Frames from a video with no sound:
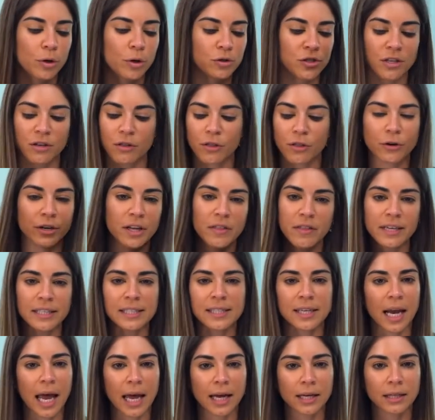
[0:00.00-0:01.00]
30 things
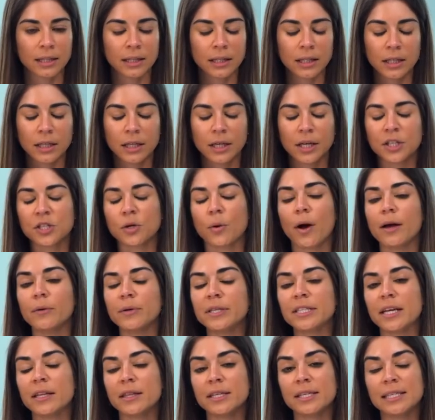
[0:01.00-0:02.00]
today. So I
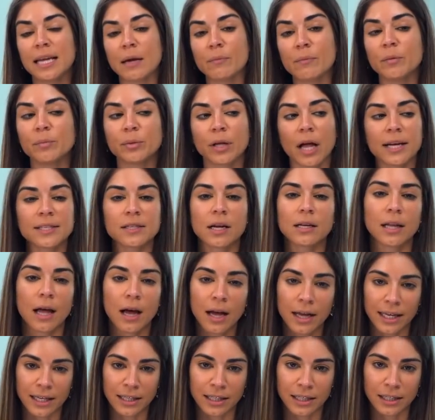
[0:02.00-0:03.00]
would say the same applies
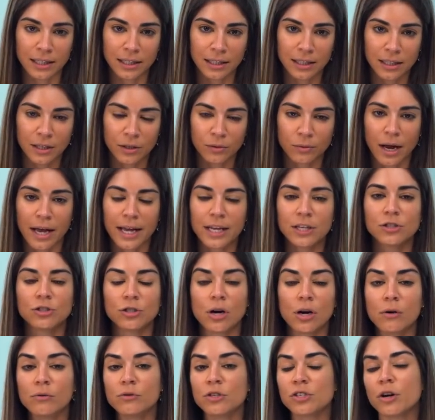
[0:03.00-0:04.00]
online, right?
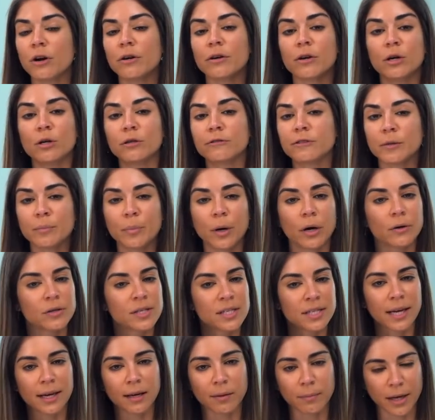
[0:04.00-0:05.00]
Don't start over
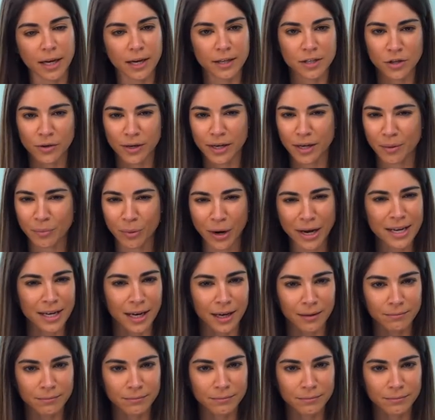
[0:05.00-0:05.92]
posting because you're in a breakup.